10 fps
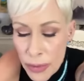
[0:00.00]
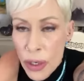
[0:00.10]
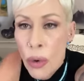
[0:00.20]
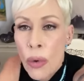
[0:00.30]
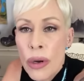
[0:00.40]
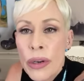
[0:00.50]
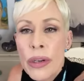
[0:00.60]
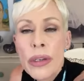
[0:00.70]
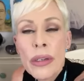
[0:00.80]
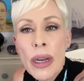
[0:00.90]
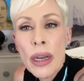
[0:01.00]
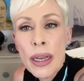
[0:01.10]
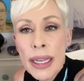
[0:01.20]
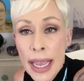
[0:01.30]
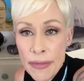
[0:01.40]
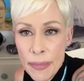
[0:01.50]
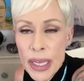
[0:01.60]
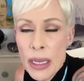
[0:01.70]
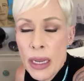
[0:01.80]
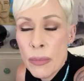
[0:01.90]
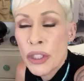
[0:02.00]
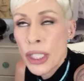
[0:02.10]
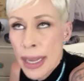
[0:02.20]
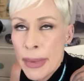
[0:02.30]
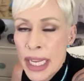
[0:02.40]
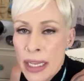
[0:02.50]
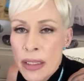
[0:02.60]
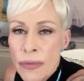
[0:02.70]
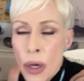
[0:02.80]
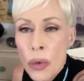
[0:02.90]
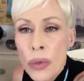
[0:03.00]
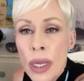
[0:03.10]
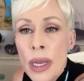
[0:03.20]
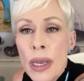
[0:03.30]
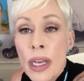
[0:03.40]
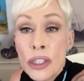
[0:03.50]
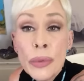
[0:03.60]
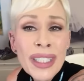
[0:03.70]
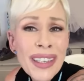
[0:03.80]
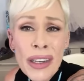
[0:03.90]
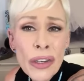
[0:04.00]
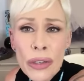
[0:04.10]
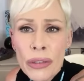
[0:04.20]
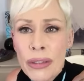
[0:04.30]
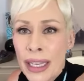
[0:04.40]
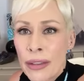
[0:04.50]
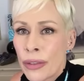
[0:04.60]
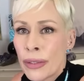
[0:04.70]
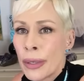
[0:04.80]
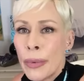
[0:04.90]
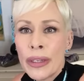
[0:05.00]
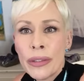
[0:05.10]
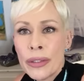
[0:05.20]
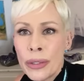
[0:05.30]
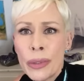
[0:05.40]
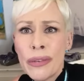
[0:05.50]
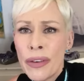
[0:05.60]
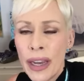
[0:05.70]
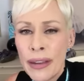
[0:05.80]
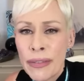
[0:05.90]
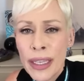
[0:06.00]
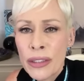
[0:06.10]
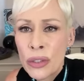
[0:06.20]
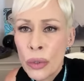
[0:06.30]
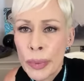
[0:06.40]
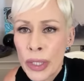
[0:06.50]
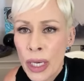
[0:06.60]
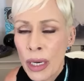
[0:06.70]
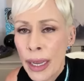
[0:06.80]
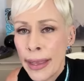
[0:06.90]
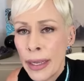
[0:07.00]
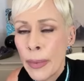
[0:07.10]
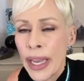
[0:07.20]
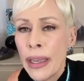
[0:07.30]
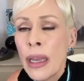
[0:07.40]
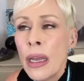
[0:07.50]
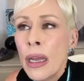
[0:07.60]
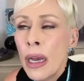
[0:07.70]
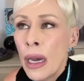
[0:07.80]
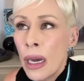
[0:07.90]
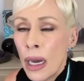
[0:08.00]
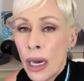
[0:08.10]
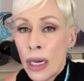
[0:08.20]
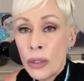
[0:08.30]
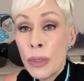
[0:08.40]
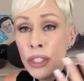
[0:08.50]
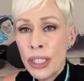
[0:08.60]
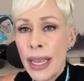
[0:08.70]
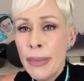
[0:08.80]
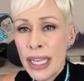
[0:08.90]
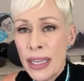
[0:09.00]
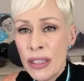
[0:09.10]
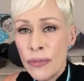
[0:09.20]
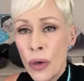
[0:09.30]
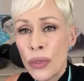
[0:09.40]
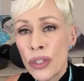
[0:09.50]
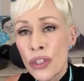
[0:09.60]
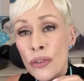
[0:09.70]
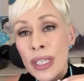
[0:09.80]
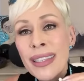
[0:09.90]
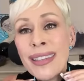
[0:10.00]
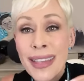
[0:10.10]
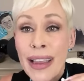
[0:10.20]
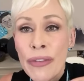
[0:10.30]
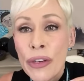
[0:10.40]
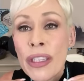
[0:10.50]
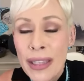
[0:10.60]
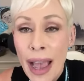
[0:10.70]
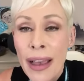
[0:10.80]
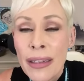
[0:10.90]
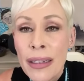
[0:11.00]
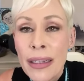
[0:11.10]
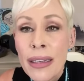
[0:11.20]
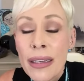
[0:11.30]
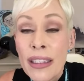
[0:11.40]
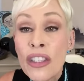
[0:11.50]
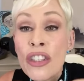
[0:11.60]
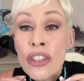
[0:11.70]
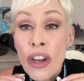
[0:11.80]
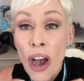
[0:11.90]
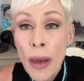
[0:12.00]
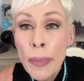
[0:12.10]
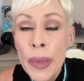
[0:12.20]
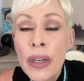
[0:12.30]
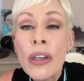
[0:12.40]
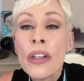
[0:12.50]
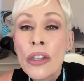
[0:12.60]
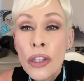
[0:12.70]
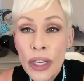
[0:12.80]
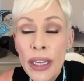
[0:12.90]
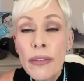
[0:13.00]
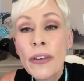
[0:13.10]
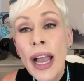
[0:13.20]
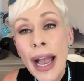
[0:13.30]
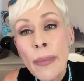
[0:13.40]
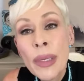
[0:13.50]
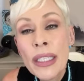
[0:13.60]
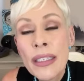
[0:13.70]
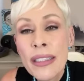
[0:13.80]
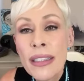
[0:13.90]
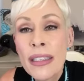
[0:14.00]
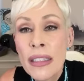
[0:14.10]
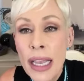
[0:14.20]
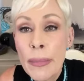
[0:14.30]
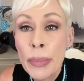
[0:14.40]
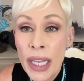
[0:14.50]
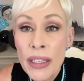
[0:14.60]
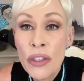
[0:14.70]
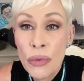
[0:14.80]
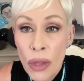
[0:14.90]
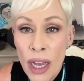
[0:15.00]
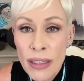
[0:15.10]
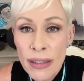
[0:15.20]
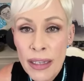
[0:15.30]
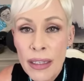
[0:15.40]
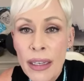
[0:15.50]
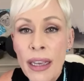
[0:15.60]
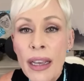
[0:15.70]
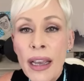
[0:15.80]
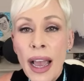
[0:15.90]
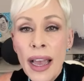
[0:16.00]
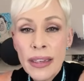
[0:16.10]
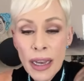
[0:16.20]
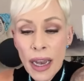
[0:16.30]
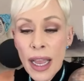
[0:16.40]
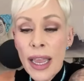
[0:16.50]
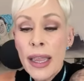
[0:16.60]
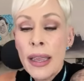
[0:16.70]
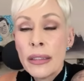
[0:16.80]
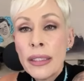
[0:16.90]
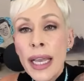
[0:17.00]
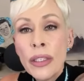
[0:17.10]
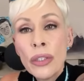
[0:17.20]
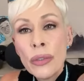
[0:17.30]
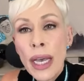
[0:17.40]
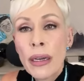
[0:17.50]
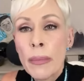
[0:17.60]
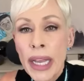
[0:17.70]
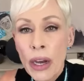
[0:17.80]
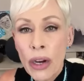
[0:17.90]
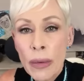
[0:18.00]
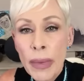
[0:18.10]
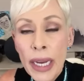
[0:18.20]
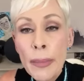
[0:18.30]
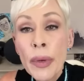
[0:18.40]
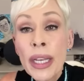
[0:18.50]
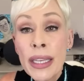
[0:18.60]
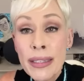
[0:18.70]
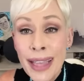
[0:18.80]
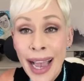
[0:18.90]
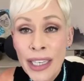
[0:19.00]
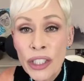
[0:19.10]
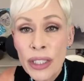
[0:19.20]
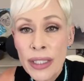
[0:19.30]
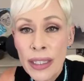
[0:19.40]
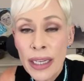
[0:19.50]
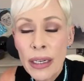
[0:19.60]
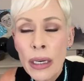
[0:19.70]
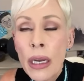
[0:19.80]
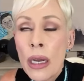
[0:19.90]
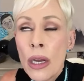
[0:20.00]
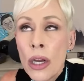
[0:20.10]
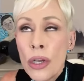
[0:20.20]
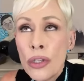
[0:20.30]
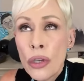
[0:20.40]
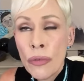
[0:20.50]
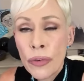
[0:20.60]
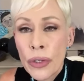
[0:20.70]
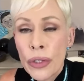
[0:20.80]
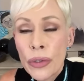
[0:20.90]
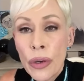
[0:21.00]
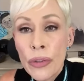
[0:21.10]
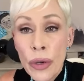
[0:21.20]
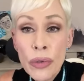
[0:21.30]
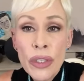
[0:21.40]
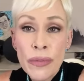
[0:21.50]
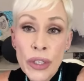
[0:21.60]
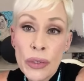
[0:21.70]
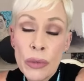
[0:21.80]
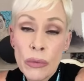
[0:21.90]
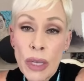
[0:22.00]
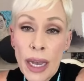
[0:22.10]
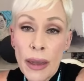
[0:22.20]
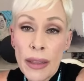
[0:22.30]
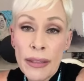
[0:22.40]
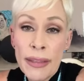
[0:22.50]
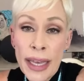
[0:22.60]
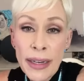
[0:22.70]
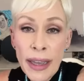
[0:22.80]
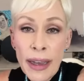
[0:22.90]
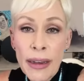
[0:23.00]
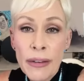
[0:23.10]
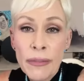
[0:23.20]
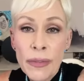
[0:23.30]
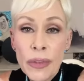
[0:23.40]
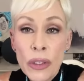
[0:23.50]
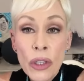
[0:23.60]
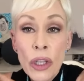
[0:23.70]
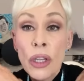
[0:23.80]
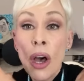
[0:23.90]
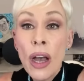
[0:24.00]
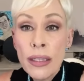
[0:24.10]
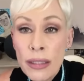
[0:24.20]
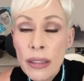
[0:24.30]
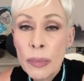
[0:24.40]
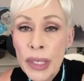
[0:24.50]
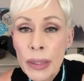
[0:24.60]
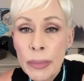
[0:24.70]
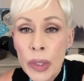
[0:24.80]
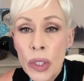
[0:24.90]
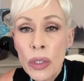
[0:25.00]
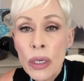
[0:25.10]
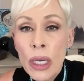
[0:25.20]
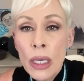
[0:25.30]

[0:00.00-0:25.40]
the coroner gave me. She gave me Keith's phone. She was a young girl, like 31 or 2 or 5, like super young. Anyway, when she gave me Keith's phone, the screensaver said, "Stop looking for happiness in the same place you lost it." And I tattooed that on my arm and I put Keith's ashes in there. So for those of you that have lost people,